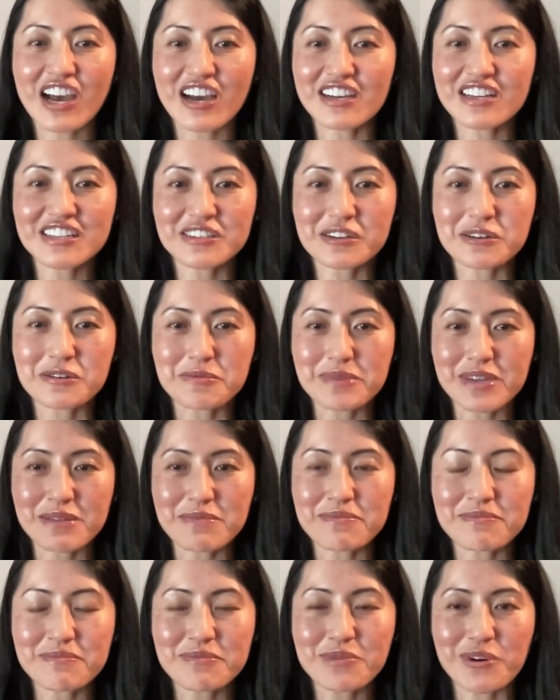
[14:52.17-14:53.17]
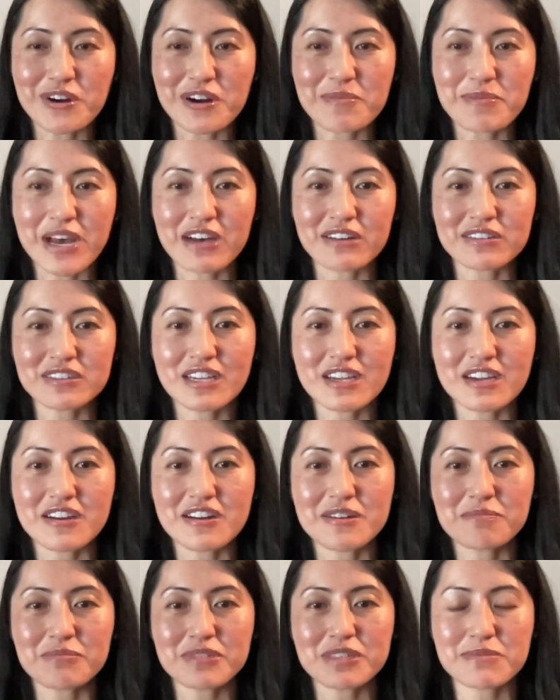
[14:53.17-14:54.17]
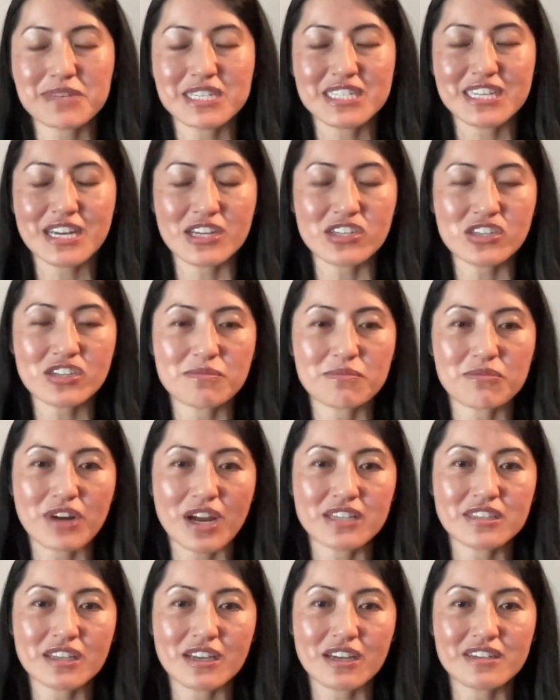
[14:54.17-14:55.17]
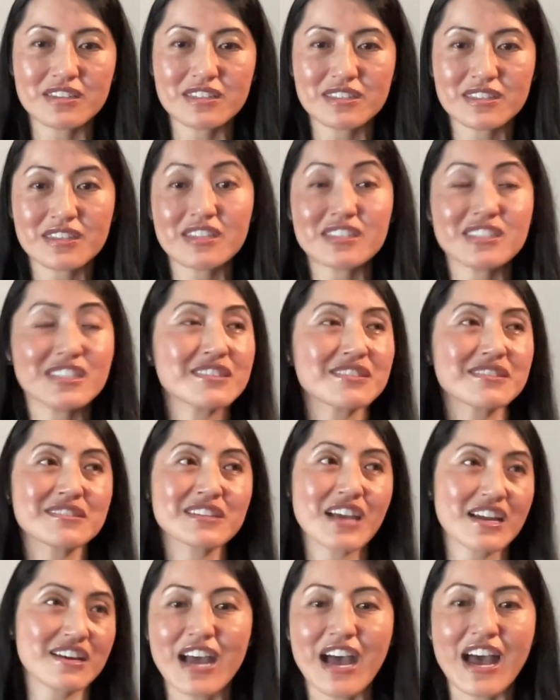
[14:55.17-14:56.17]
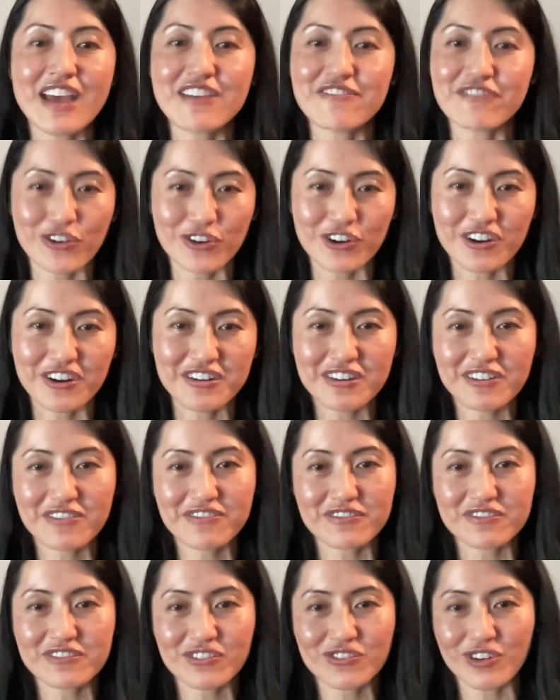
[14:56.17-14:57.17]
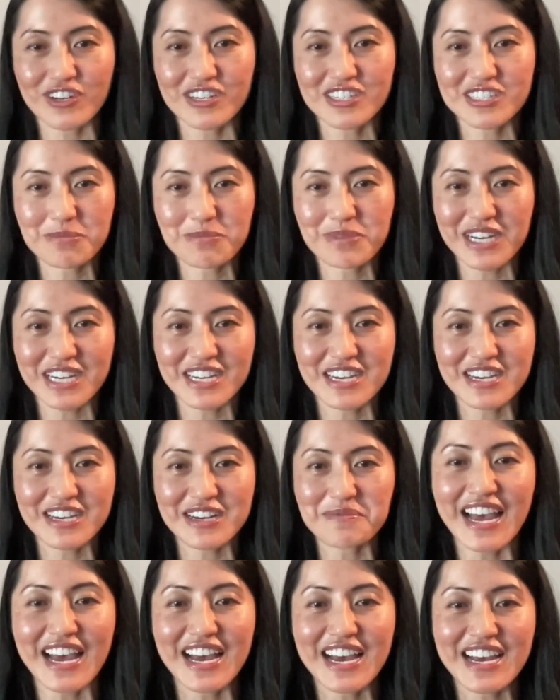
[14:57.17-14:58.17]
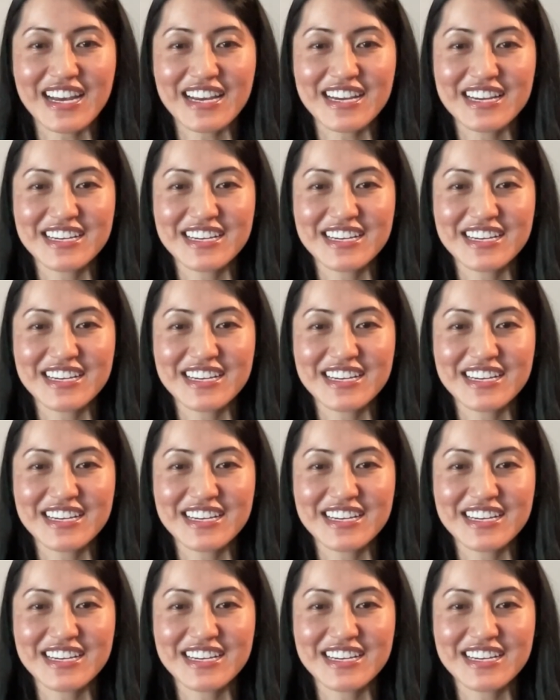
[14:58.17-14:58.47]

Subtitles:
talk a little bit more about their implementation process. This is what I've heard, of course, but yeah.